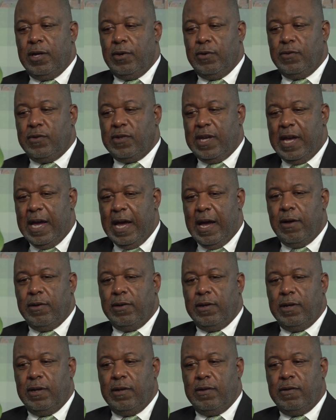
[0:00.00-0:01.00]
those
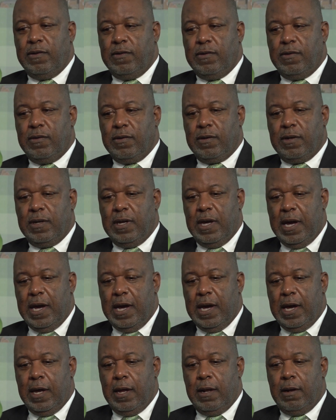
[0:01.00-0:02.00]
counties
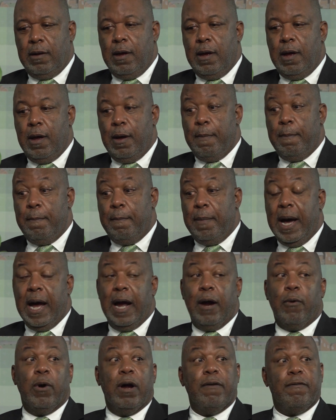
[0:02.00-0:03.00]
can,
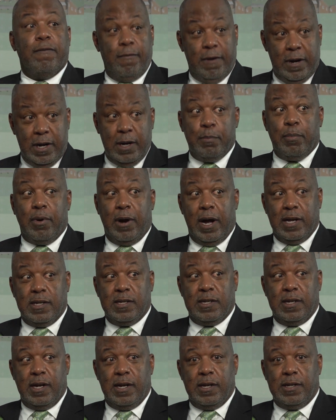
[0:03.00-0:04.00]
by a referendum
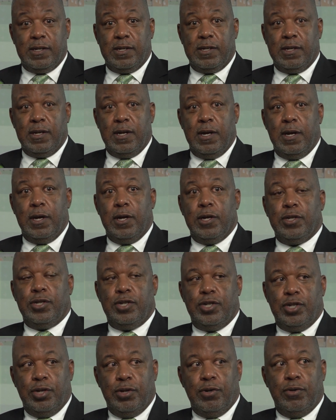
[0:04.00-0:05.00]
process,
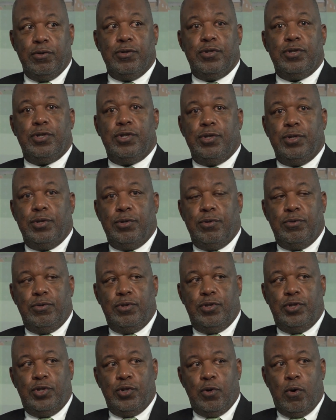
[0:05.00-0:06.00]
choose to
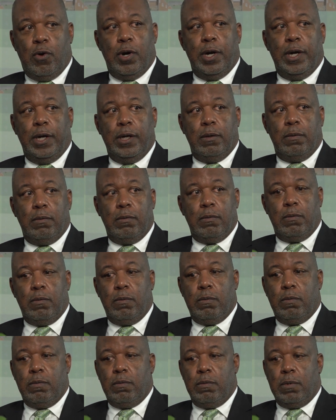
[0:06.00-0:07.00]
join
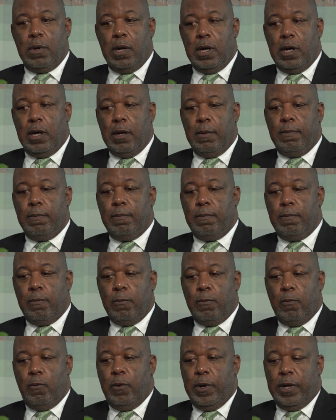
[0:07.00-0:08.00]

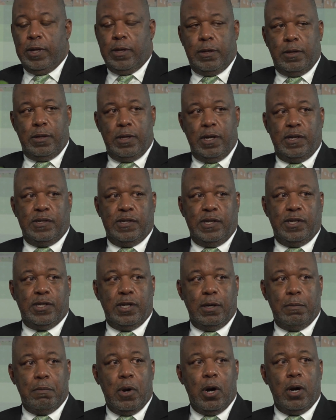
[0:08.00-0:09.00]
with the
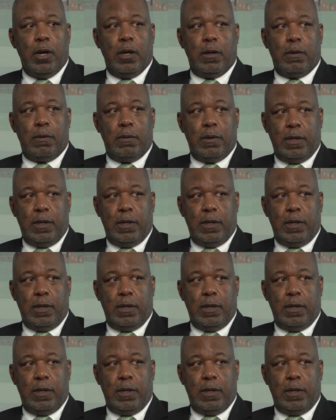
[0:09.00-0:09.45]
existing MARTA